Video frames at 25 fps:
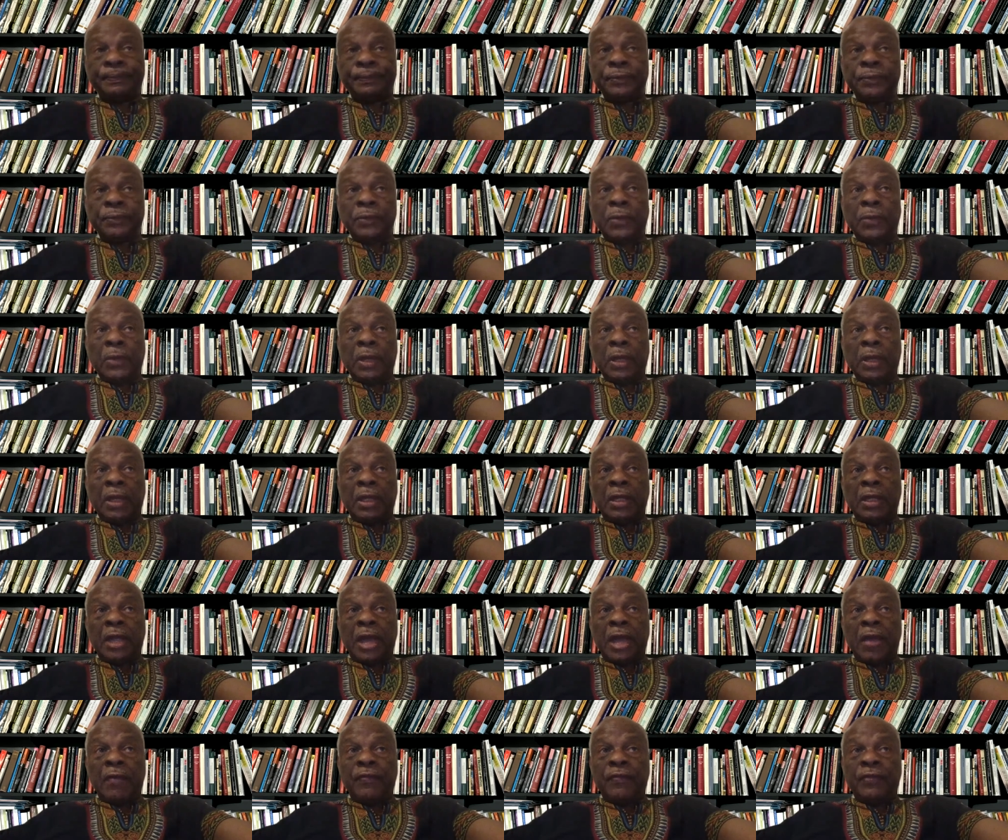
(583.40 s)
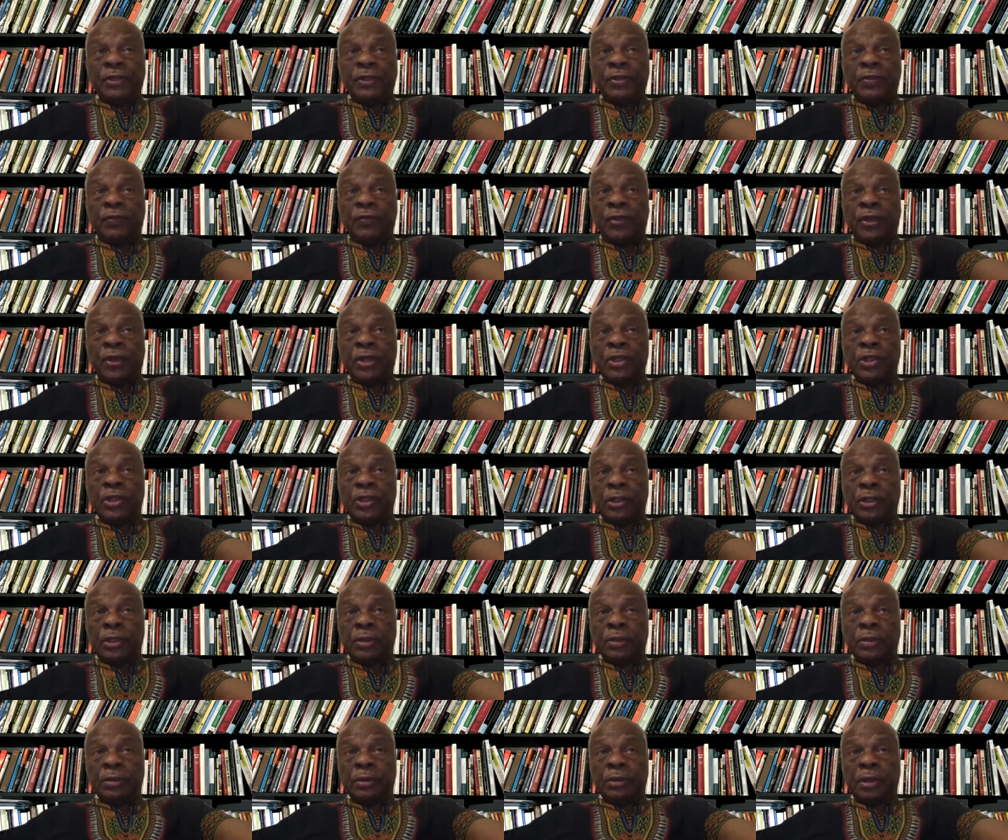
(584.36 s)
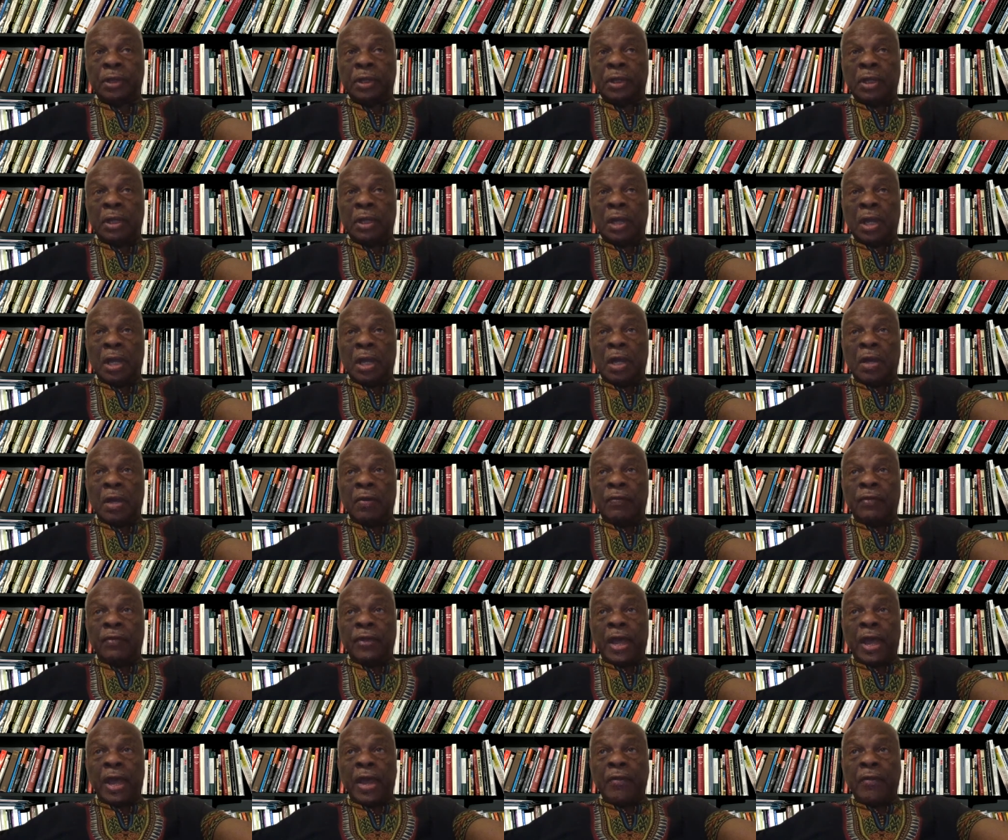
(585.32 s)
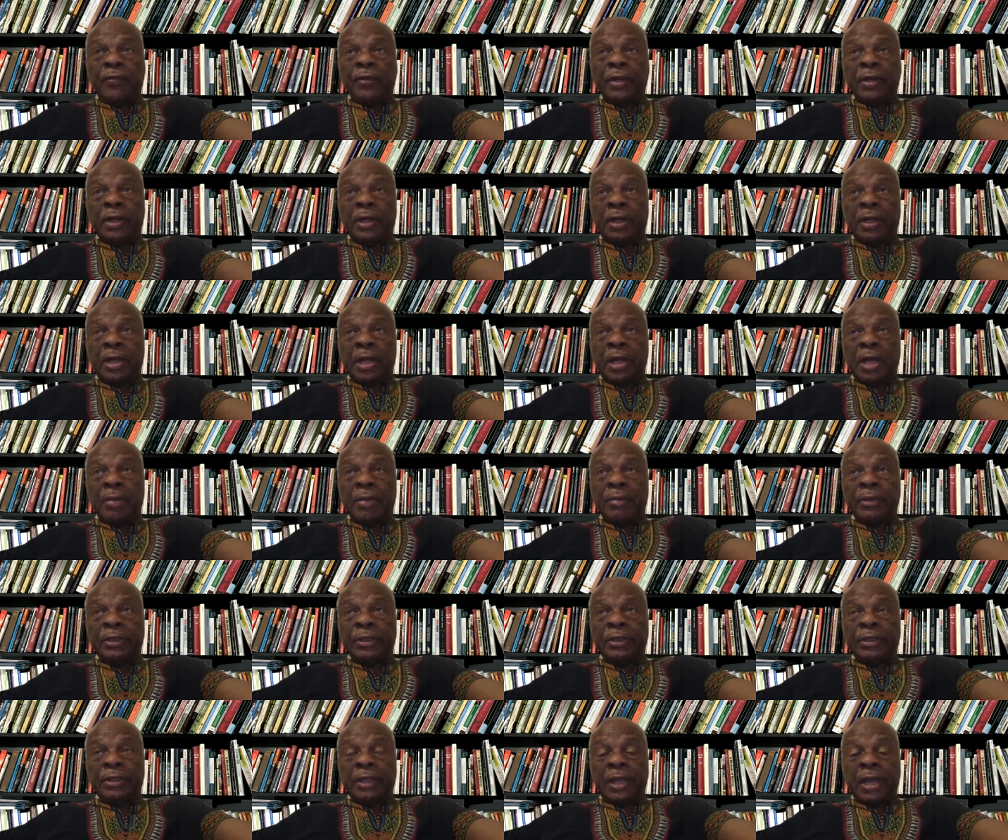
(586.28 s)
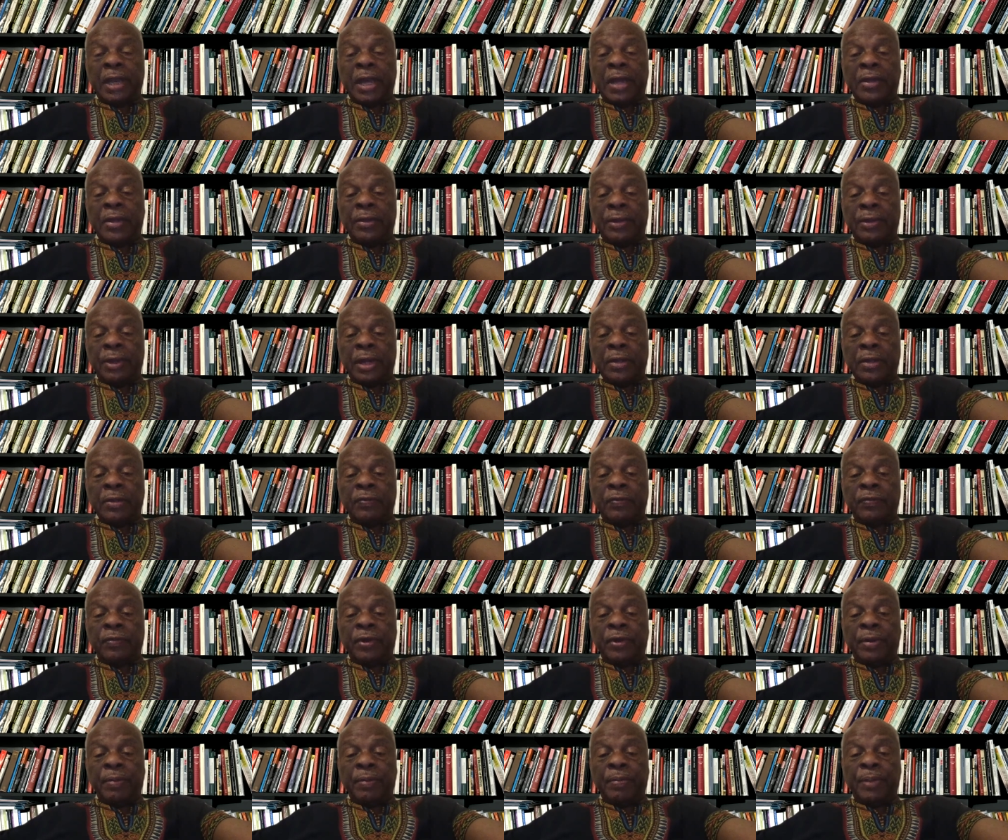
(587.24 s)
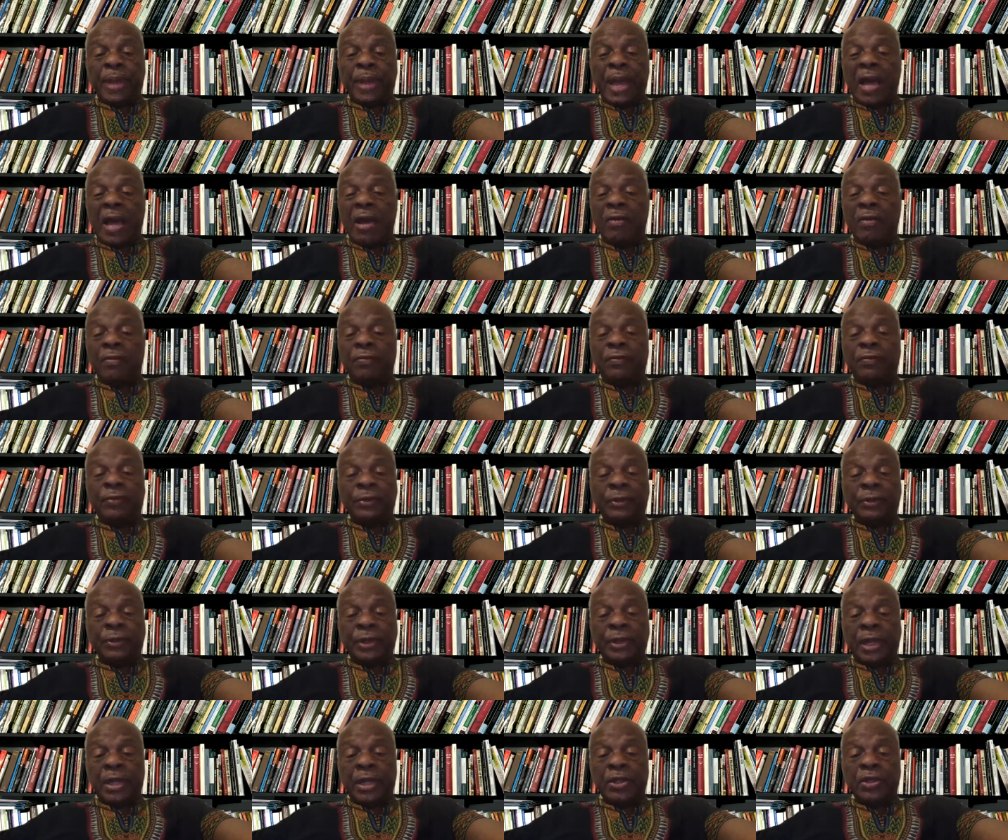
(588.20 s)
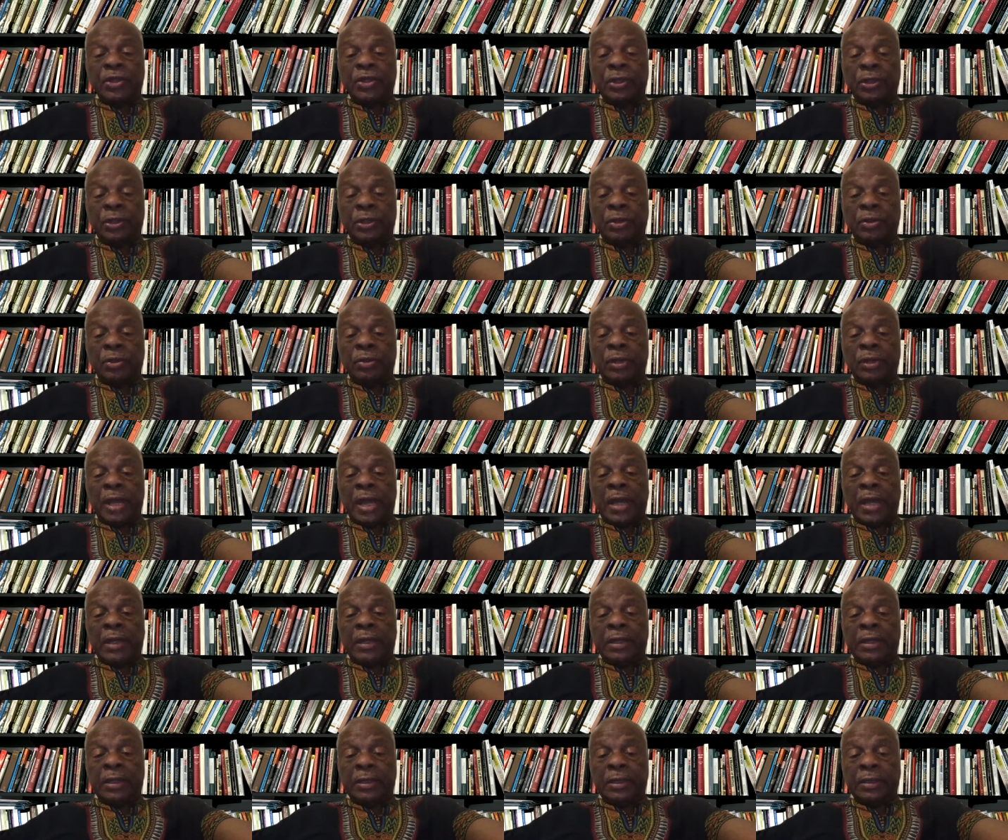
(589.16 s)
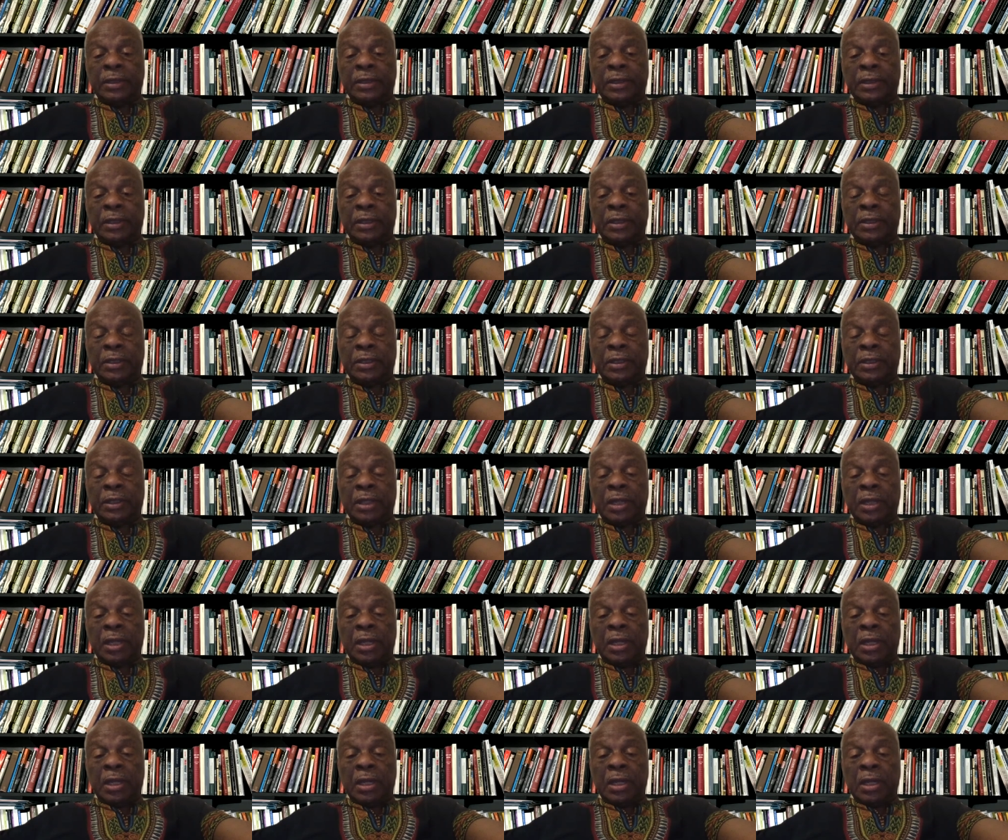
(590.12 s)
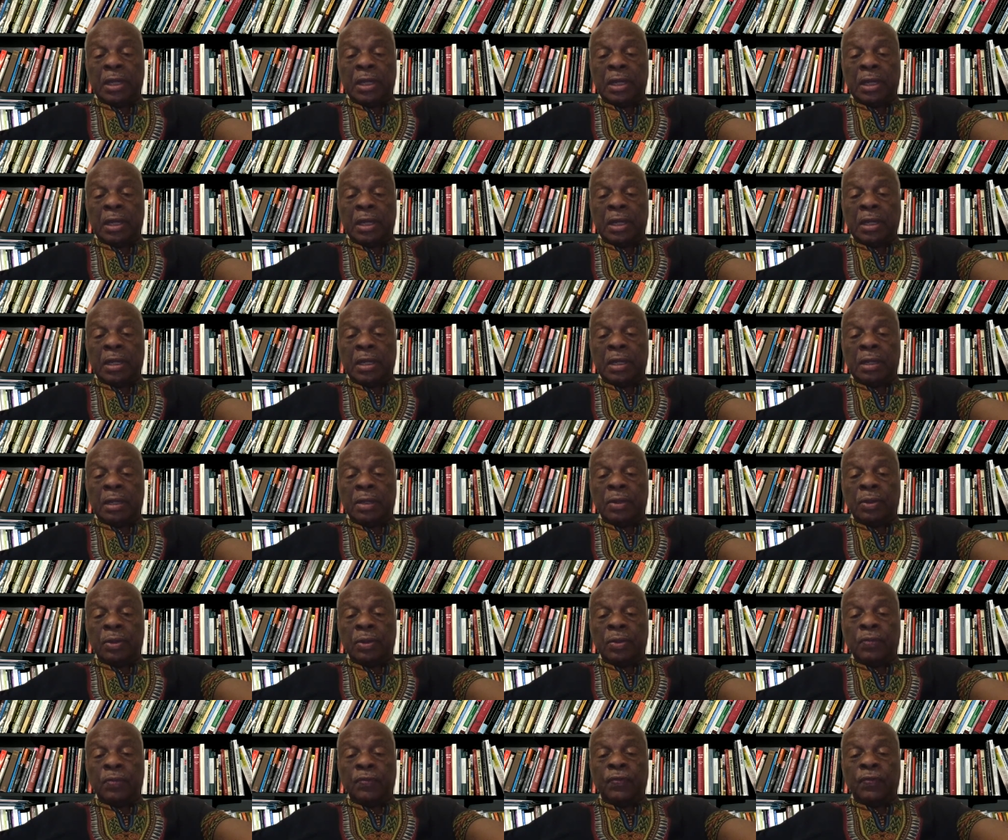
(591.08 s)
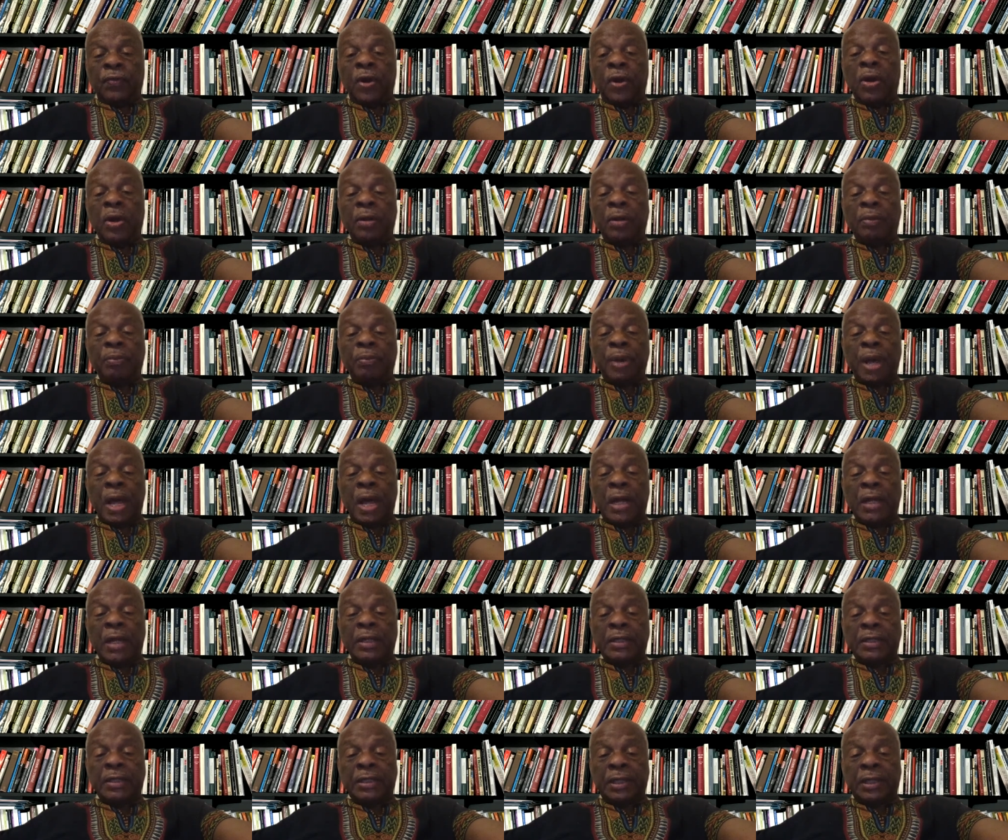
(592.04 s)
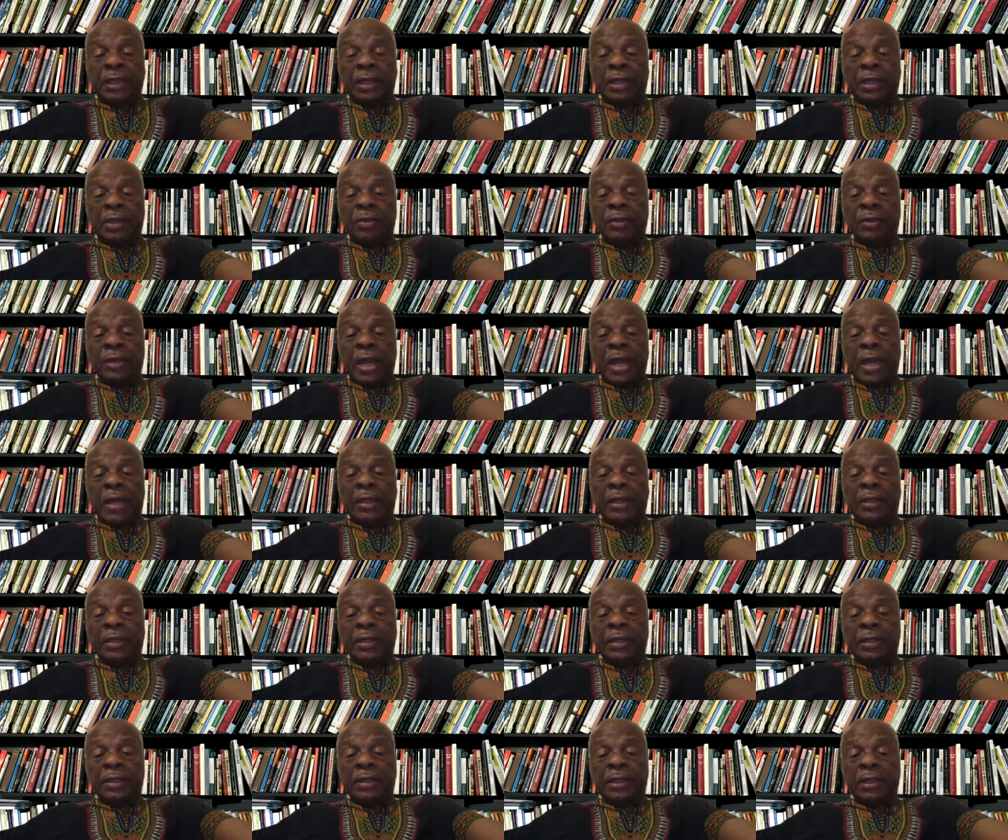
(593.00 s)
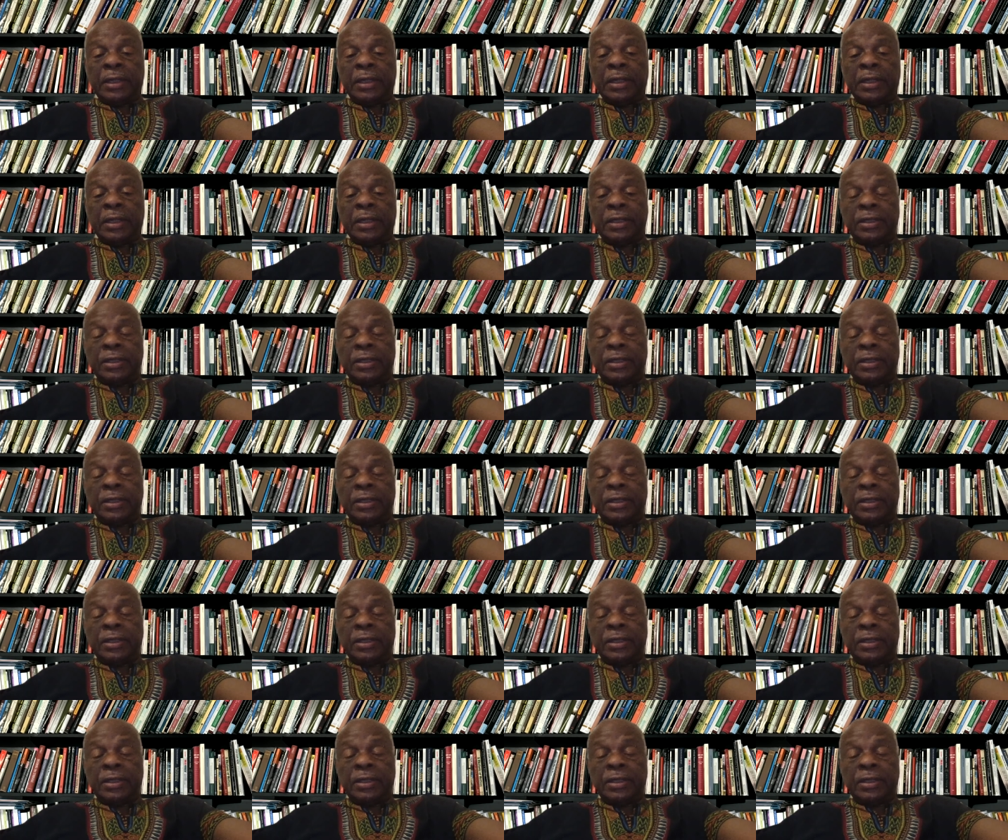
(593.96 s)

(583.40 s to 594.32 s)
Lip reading: Gaddafi's vision of Africa coming together as a very powerful nation, united in its foreign policy, united in its